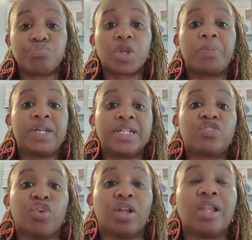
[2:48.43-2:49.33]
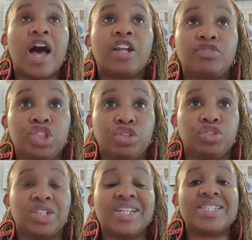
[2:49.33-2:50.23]
Because for a lot of
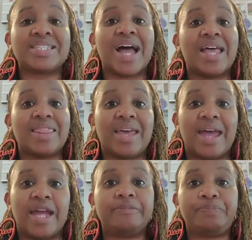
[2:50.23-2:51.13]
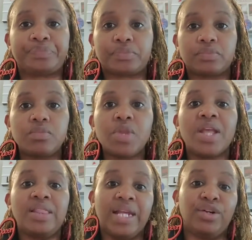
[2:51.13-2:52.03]
children, it's not that
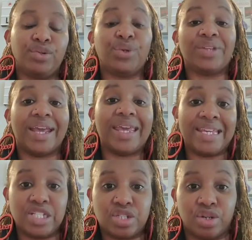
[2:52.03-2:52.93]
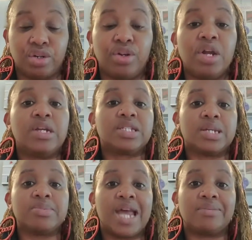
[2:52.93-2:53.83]
they don't know the answer.
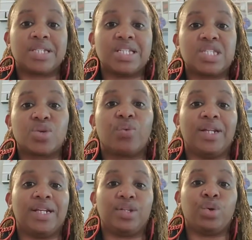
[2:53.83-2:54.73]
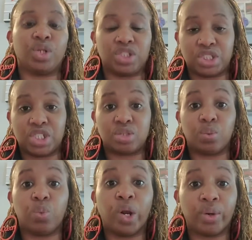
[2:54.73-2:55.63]
Sometimes it's the way that the question is
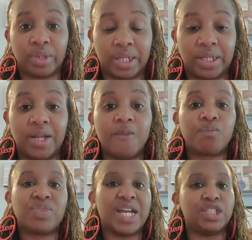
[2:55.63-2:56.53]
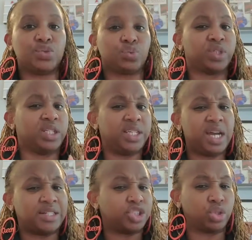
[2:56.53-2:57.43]
worded that is really
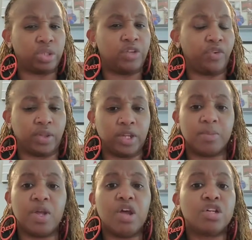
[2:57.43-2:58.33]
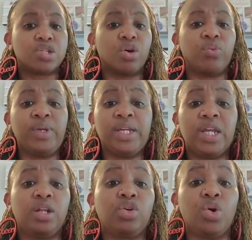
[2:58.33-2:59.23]
kind of tricky for them. So if we
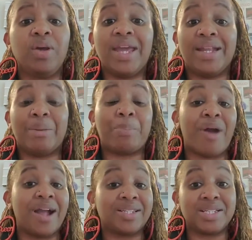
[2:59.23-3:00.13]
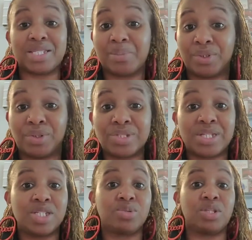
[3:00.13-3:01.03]
can go ahead and practice some of those
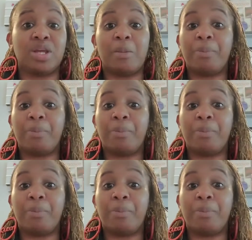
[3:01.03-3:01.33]
things with them,